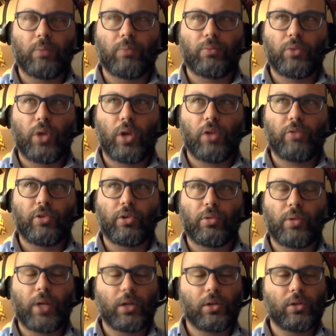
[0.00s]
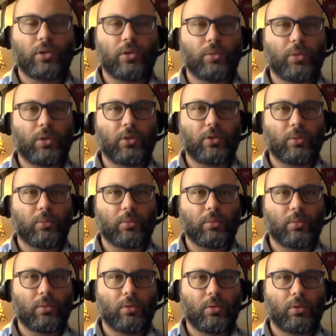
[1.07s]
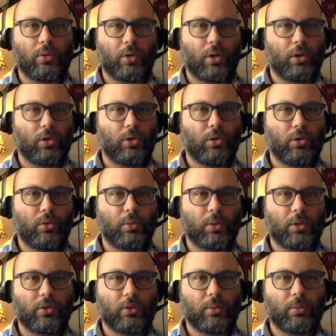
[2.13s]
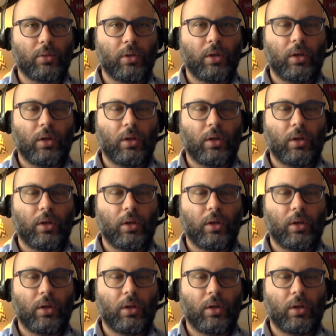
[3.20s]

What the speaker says: call for a radical humanism or a new humanism,